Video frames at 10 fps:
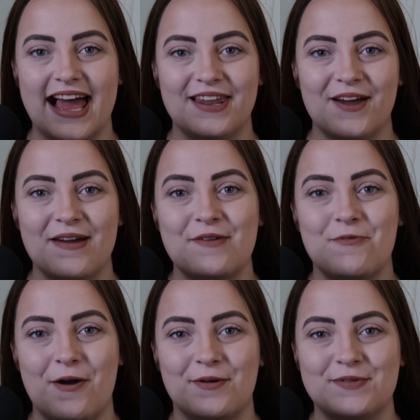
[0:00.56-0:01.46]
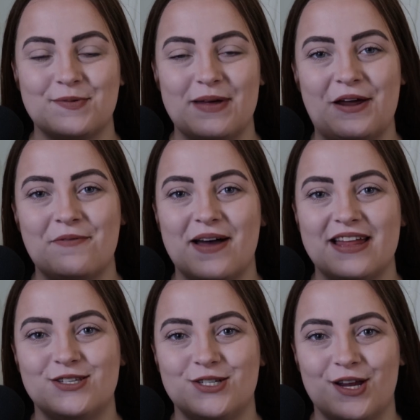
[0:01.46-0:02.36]
Hello and welcome to Willow and
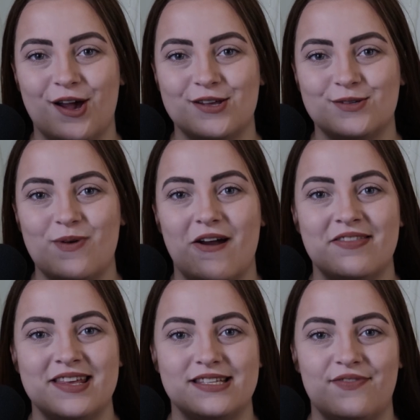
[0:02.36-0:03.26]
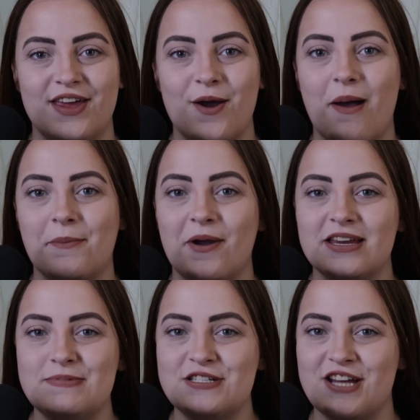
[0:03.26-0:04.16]
Pine Studios, where in this video I'm
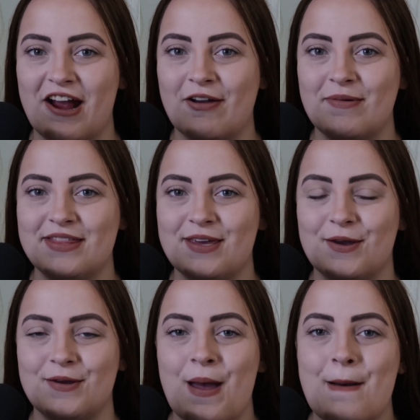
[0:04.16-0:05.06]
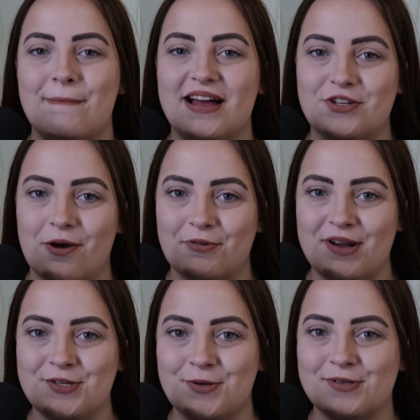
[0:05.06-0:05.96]
going to be sharing with you my top
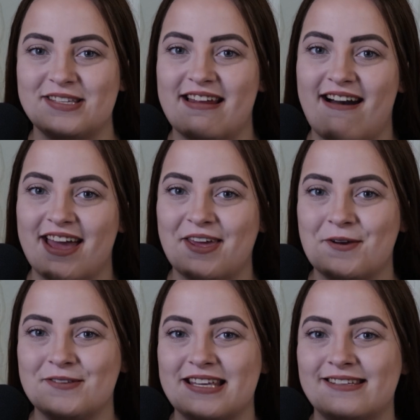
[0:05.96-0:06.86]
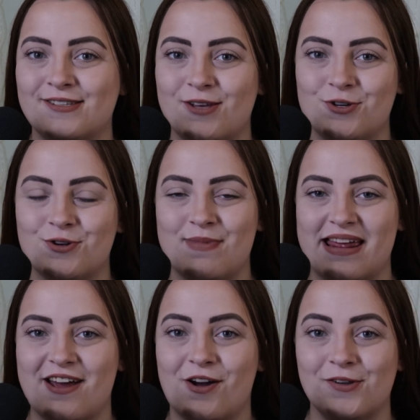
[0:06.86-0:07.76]
three tools that I use as a social
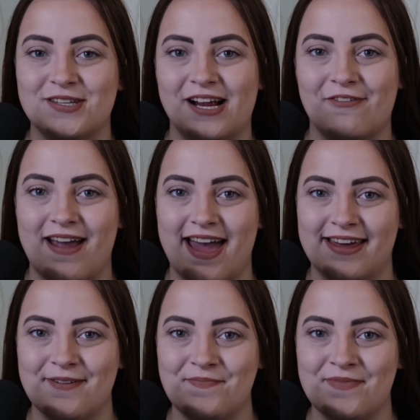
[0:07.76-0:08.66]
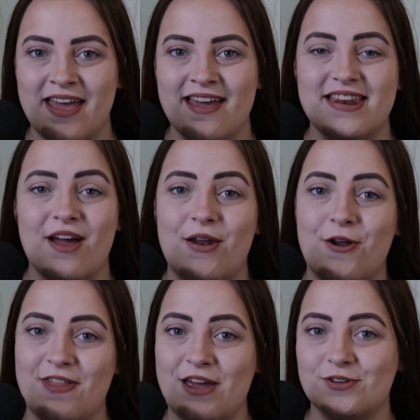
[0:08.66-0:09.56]
media content creator. Now I
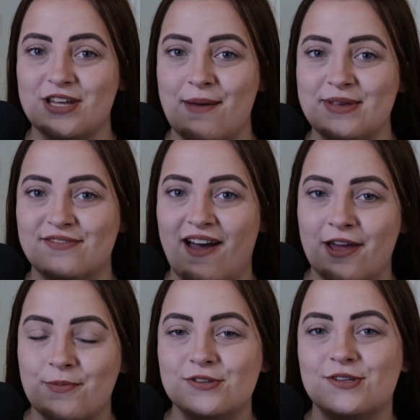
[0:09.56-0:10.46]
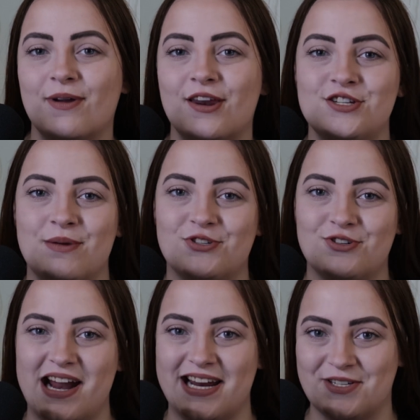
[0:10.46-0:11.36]
know that your time is valuable, so we're going to jump
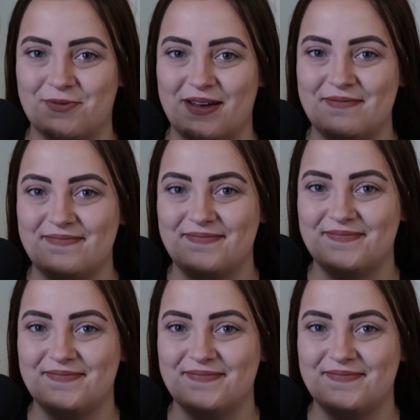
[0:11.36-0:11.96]
straight into it.